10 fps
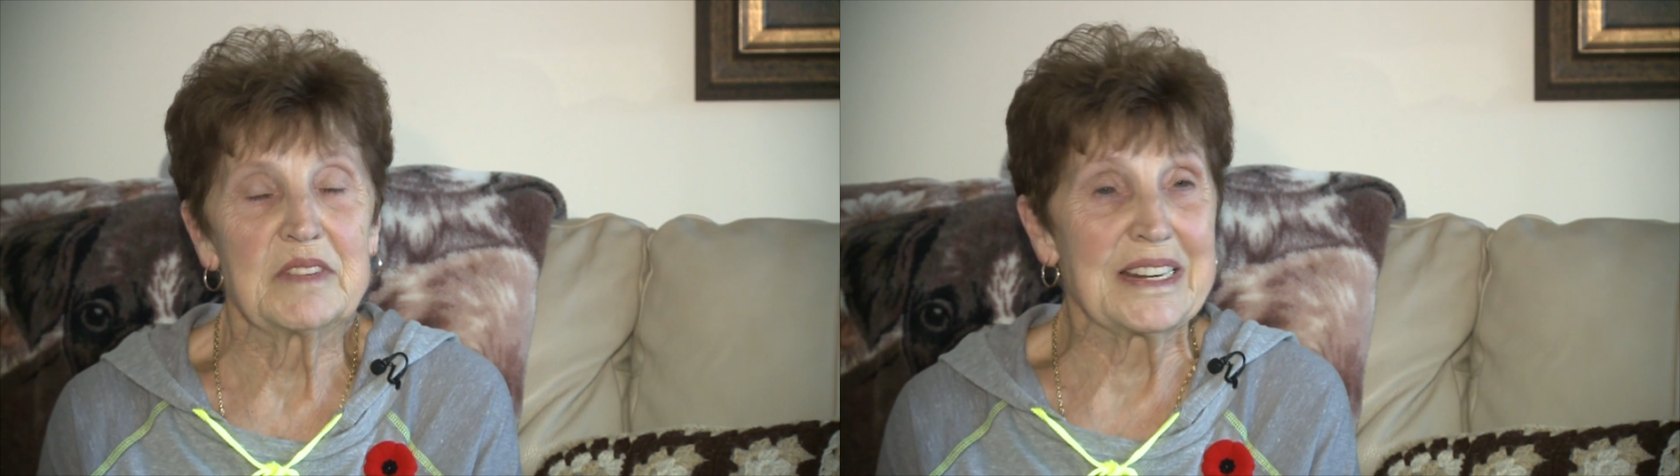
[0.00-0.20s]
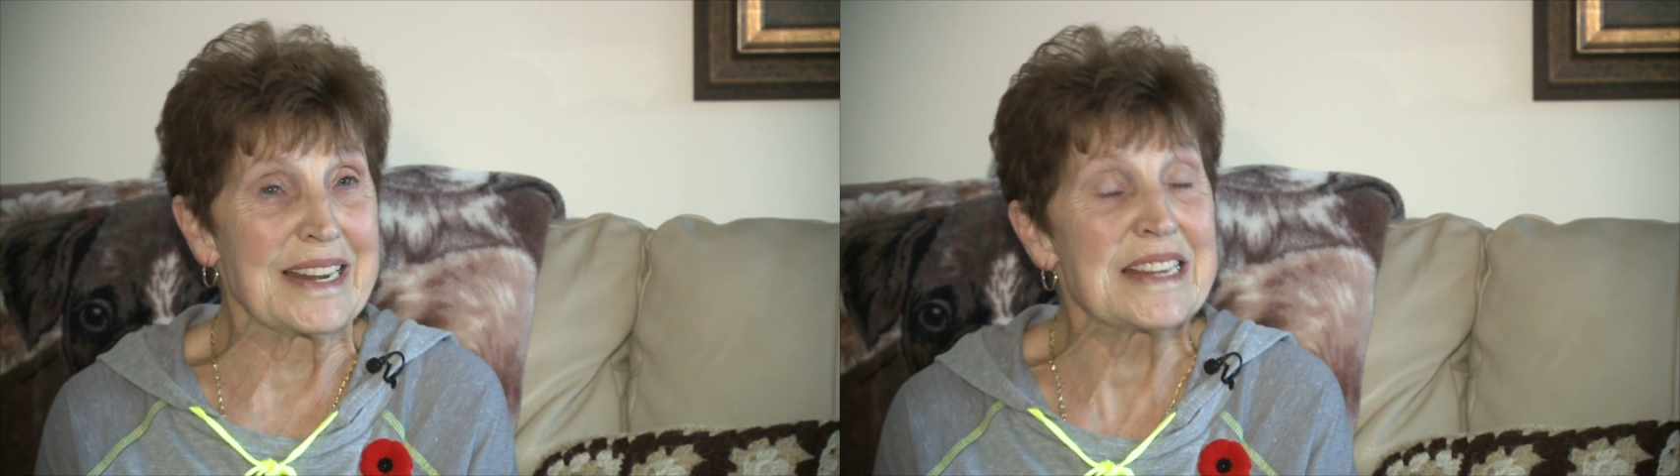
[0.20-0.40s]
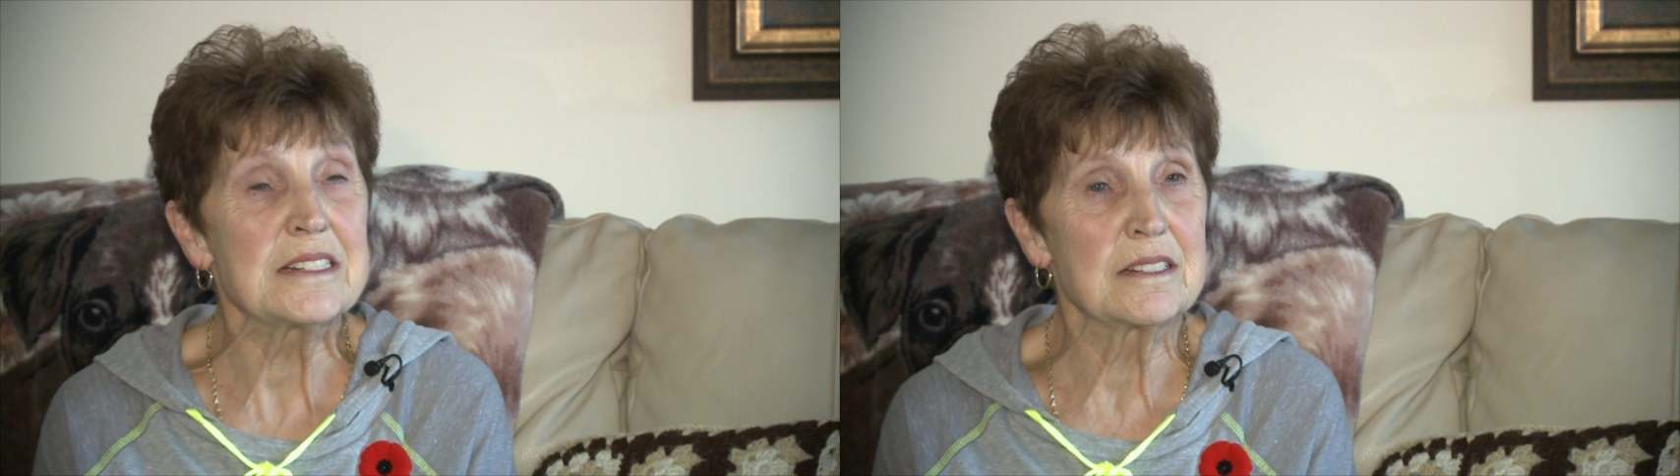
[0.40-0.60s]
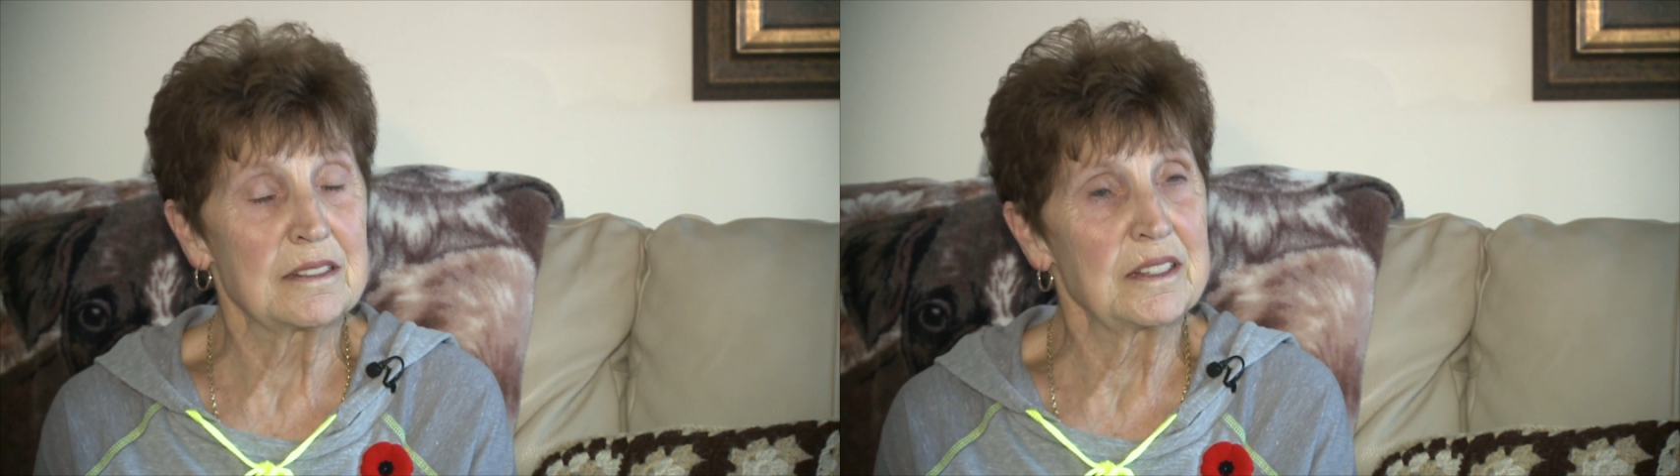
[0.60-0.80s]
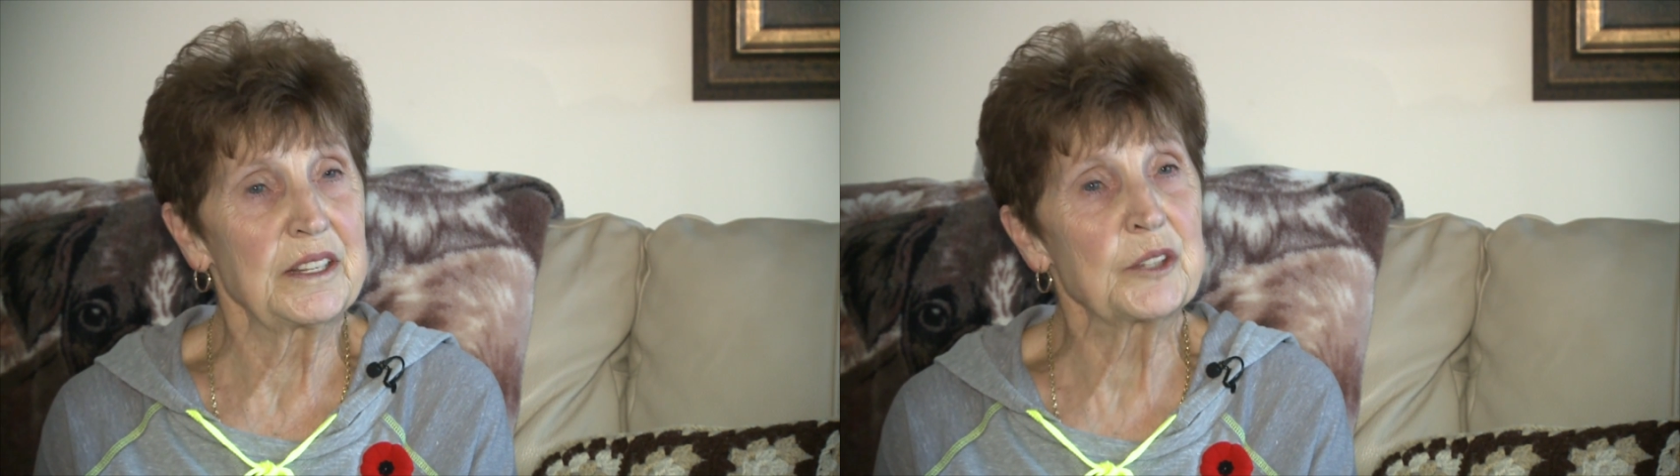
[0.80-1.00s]
neat,
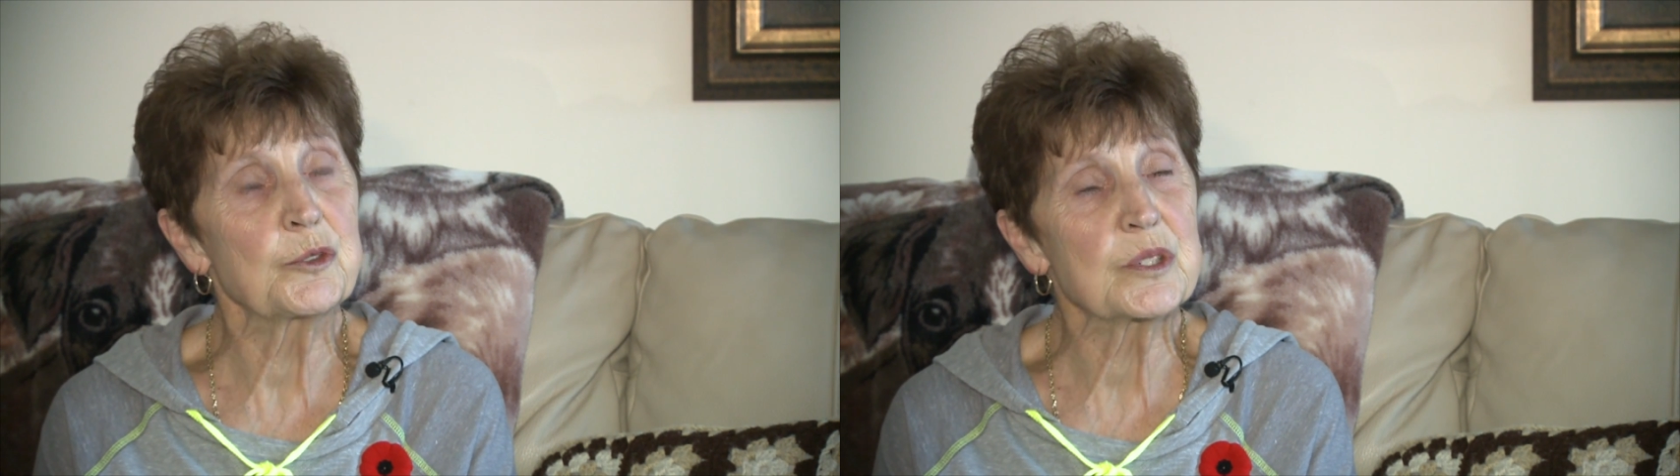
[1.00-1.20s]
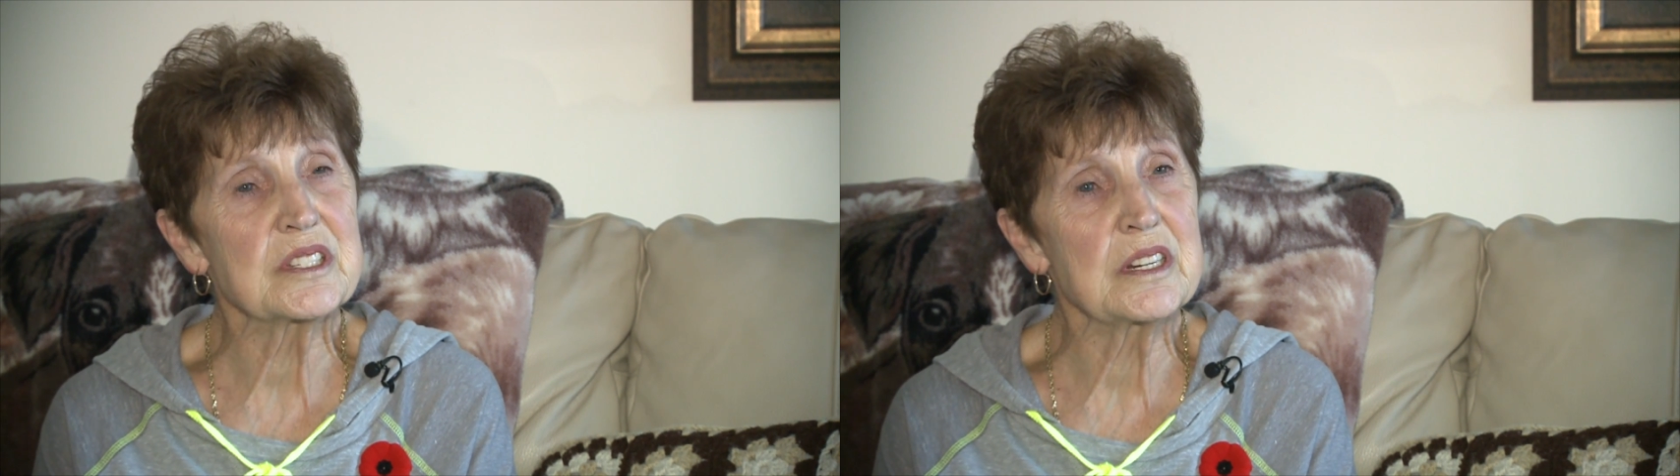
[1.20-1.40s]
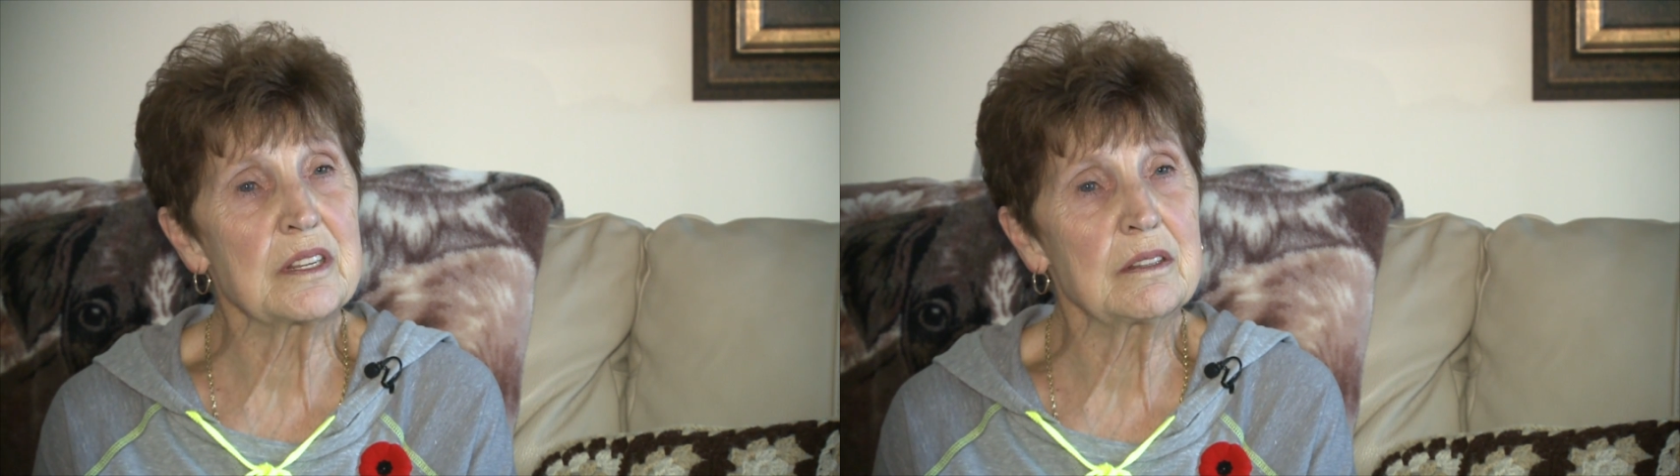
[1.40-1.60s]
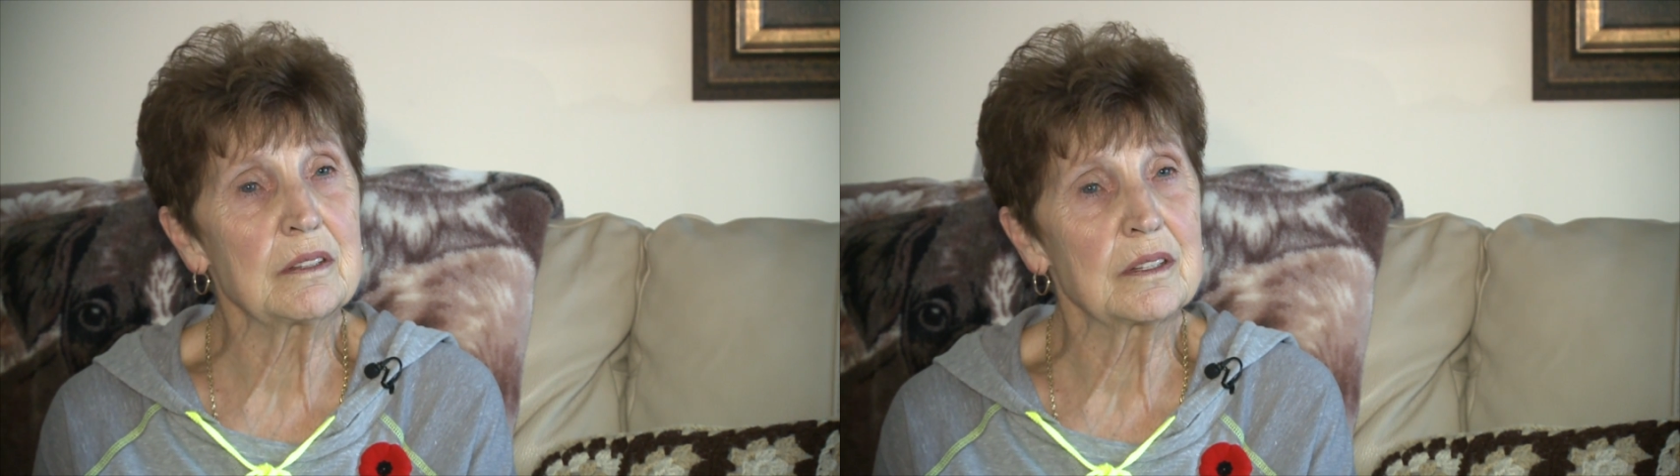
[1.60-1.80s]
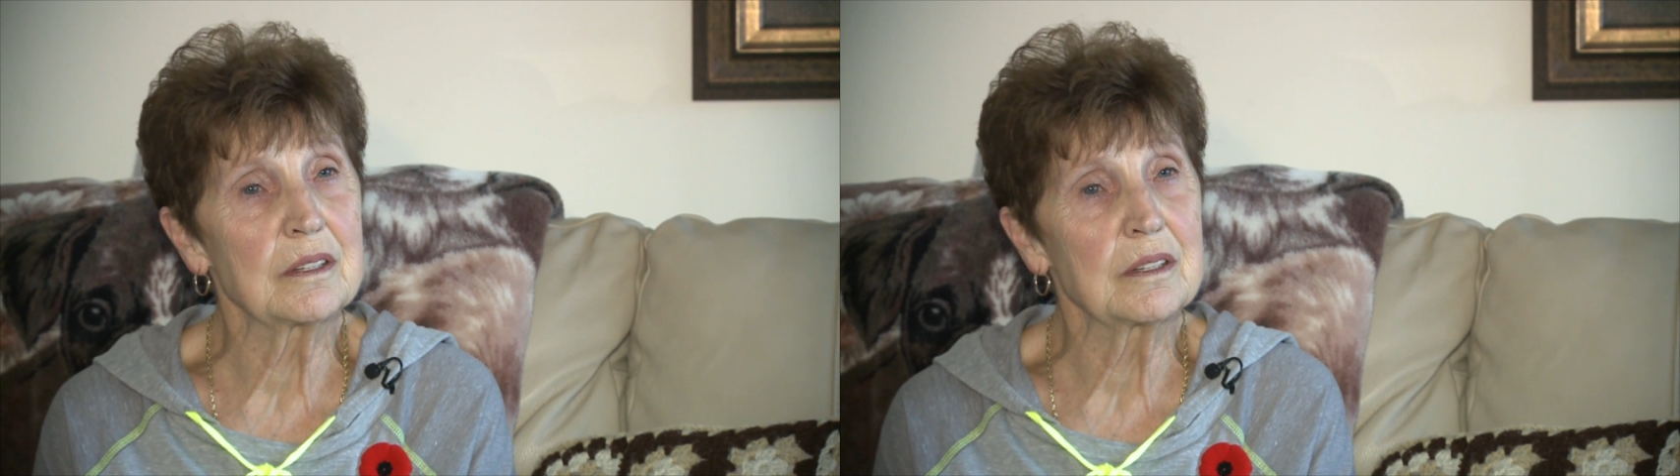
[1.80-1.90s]
interesting,